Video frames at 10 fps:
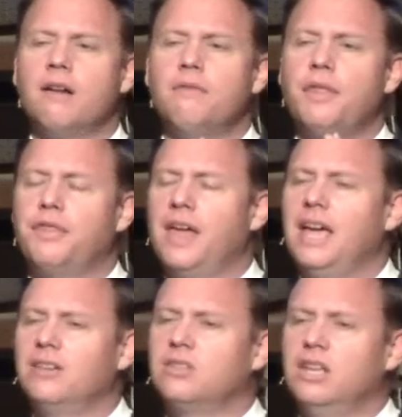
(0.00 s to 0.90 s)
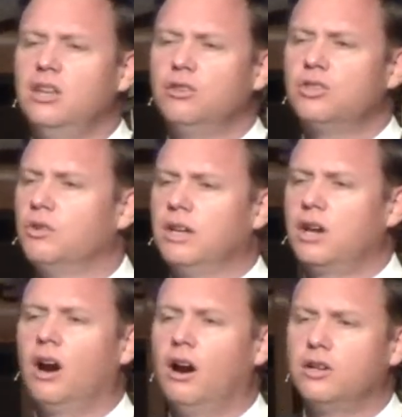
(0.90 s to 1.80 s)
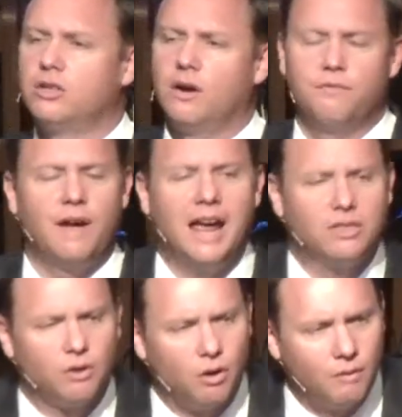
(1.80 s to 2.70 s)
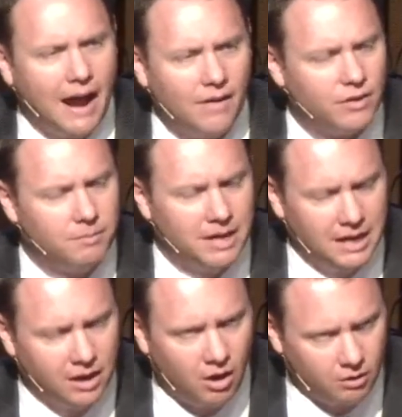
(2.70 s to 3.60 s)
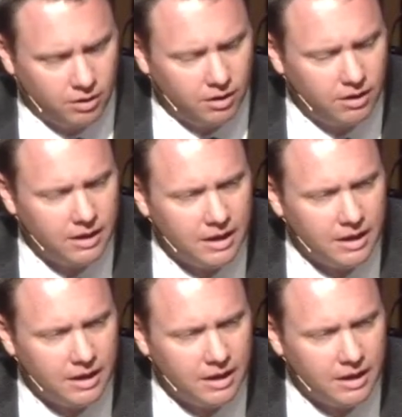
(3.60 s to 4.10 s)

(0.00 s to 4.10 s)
of the things that used to encourage their faith are around them any longer.